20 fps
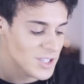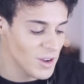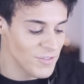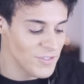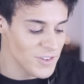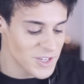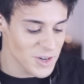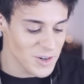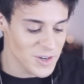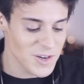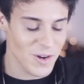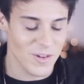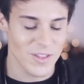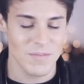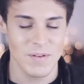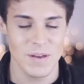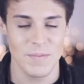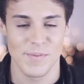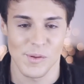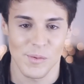So if you don't know
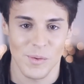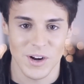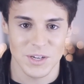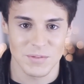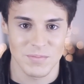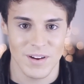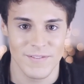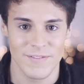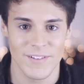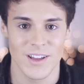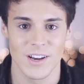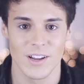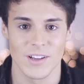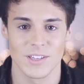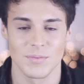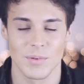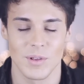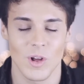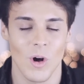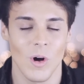the people who watch my
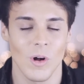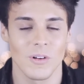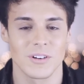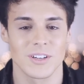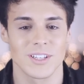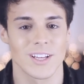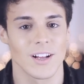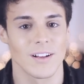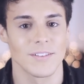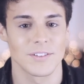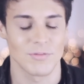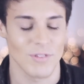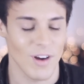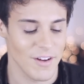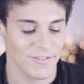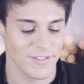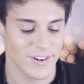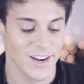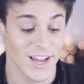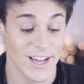videos, we call ourselves
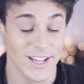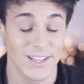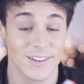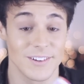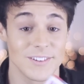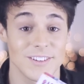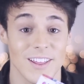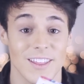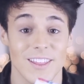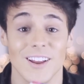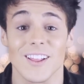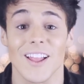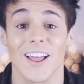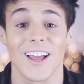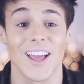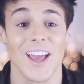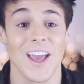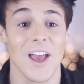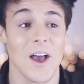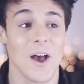raffinators and they're
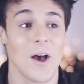like